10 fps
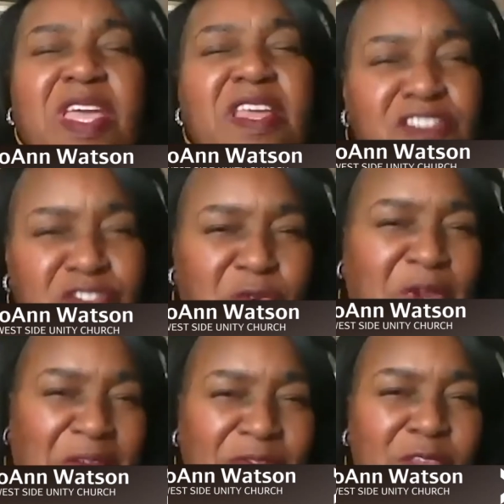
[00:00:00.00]

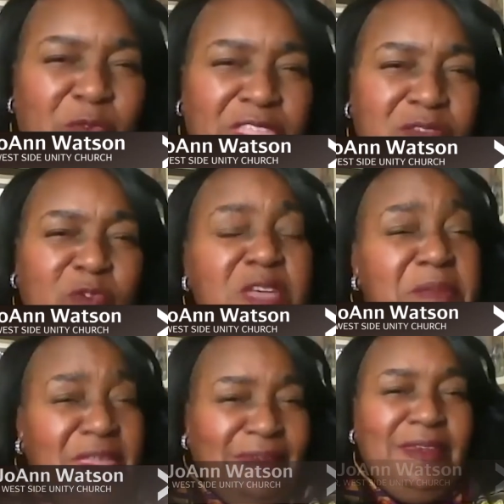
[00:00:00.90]
ministry with
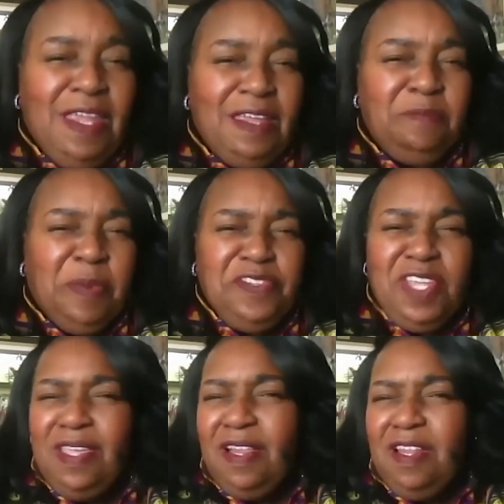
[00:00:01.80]
women,
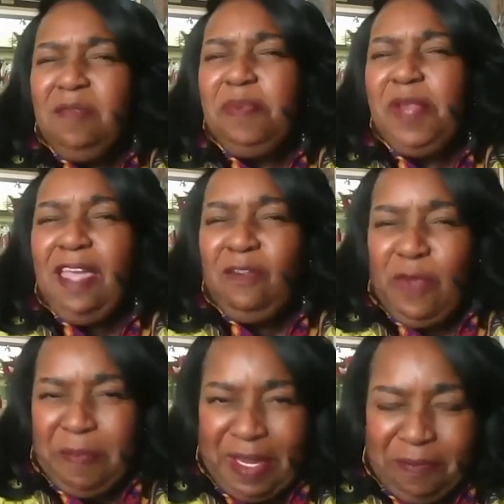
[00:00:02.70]
particularly
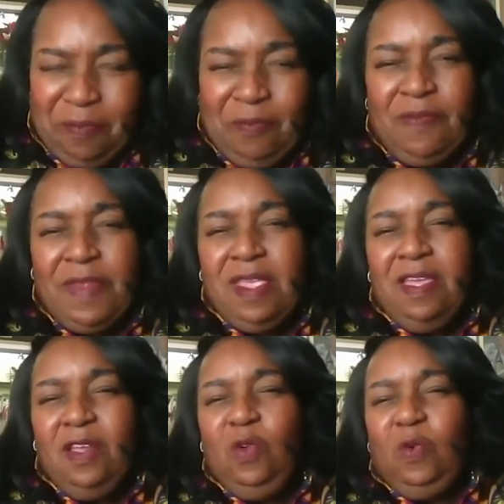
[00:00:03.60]
Black women
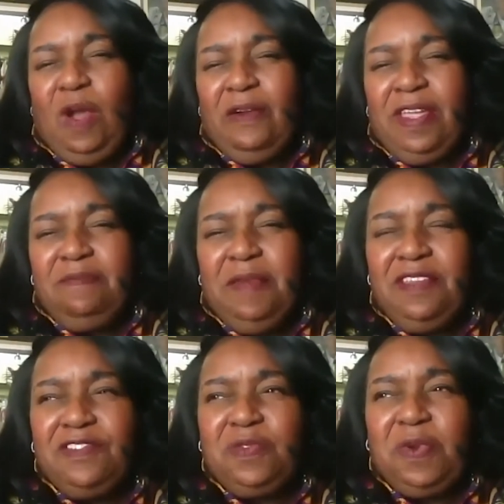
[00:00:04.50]
who are in
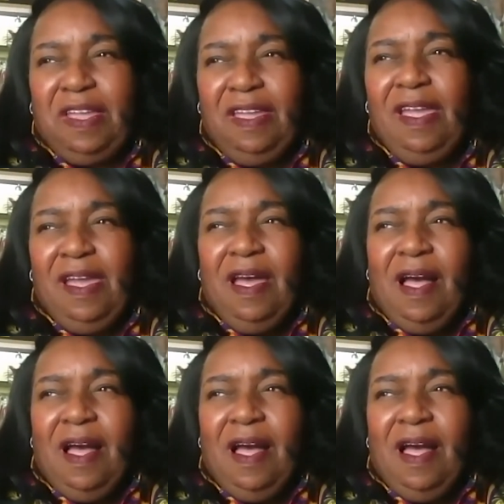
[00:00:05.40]
ministry.